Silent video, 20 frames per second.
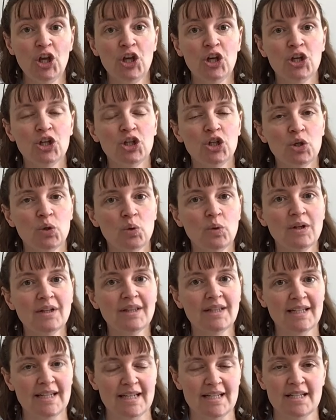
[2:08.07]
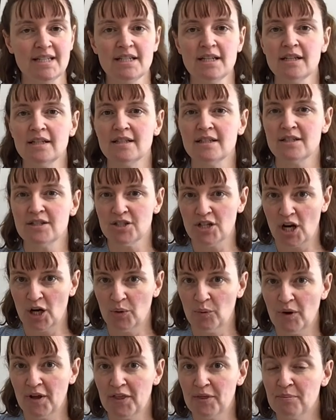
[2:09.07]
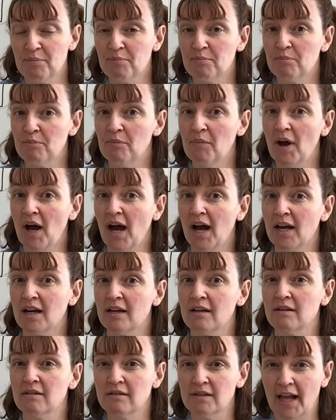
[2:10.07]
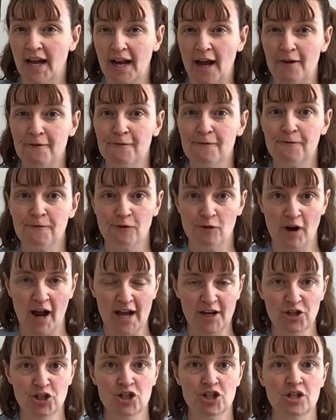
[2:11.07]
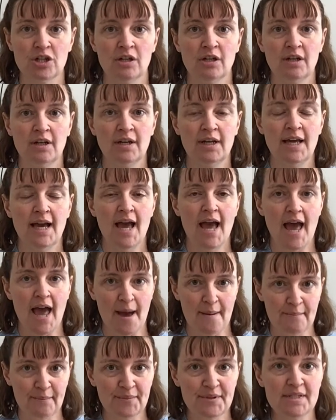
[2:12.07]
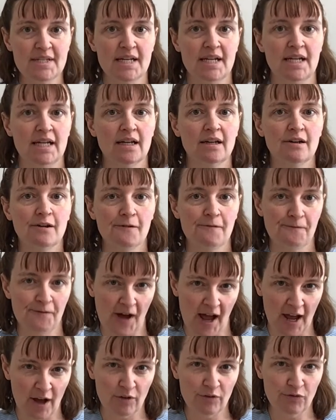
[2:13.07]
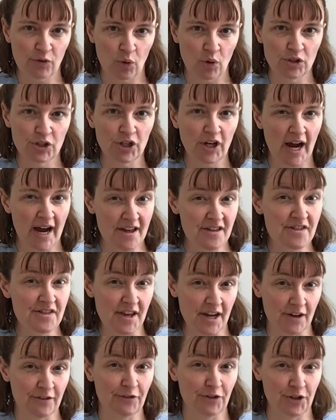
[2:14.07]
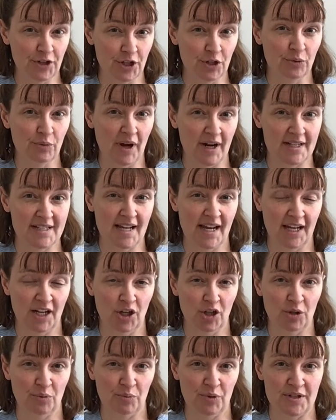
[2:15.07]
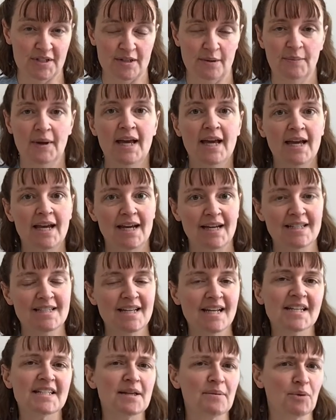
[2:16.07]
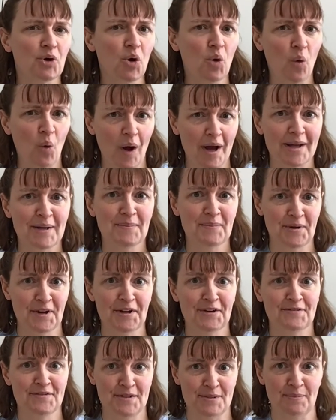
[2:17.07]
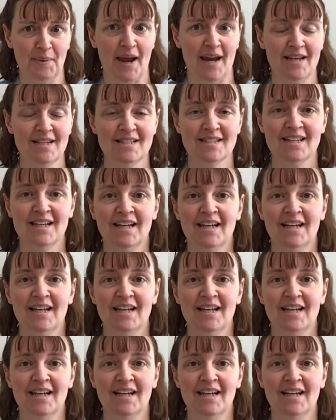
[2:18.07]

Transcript: You will need to start with like a fresh, empty file folder, I think, for your rectangular prism. It takes up quite a bit of space,